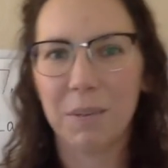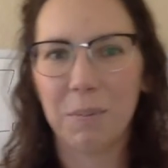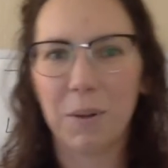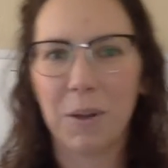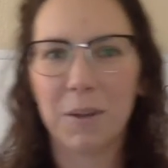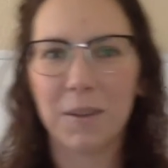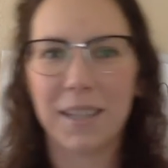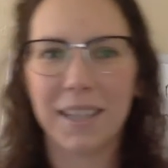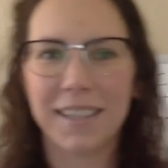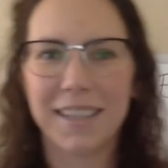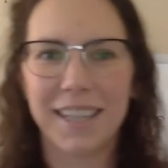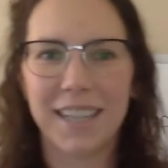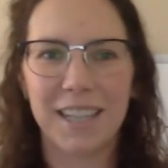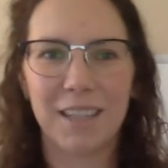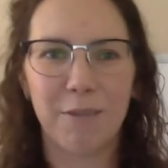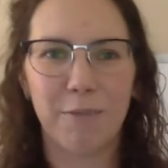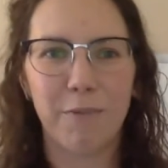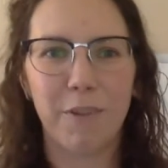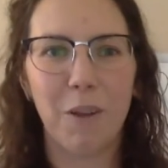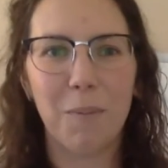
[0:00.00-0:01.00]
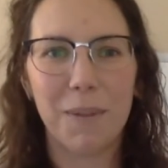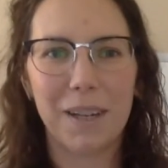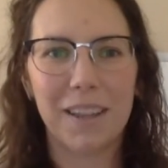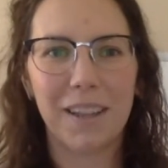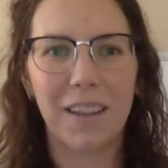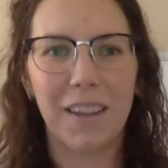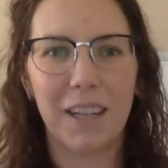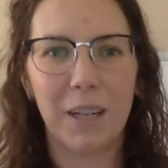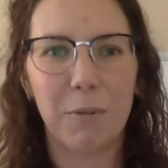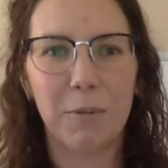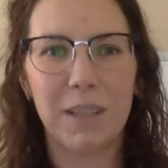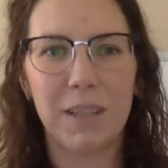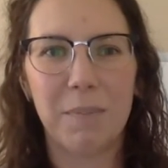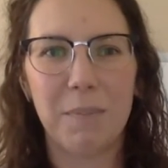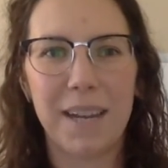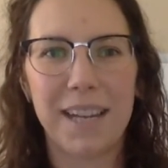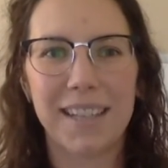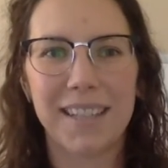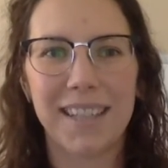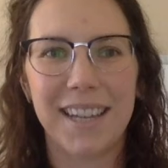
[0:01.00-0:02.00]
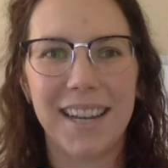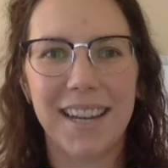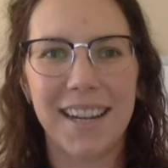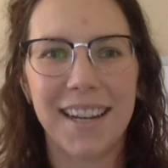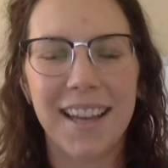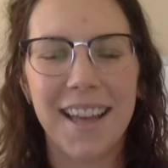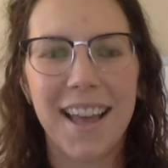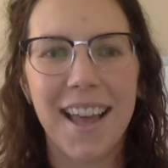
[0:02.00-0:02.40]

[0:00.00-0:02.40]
processes, filming the liquids mixing,